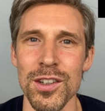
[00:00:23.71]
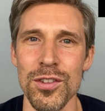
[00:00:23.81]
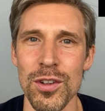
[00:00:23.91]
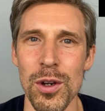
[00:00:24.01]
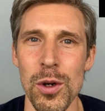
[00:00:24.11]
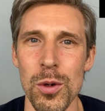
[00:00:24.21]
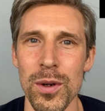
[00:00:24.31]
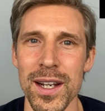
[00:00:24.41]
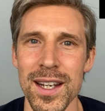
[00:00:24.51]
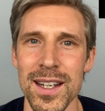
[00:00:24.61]

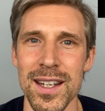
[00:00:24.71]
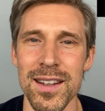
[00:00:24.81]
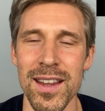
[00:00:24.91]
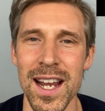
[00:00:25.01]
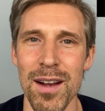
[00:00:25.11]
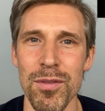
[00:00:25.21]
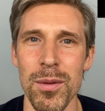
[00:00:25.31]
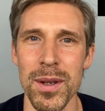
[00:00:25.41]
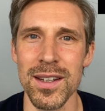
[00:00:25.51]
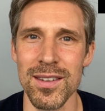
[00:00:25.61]
So they have
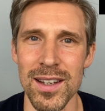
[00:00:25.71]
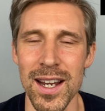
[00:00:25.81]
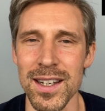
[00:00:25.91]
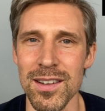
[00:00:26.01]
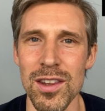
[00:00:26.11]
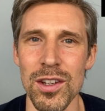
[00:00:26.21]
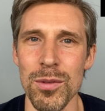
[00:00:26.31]
them inside the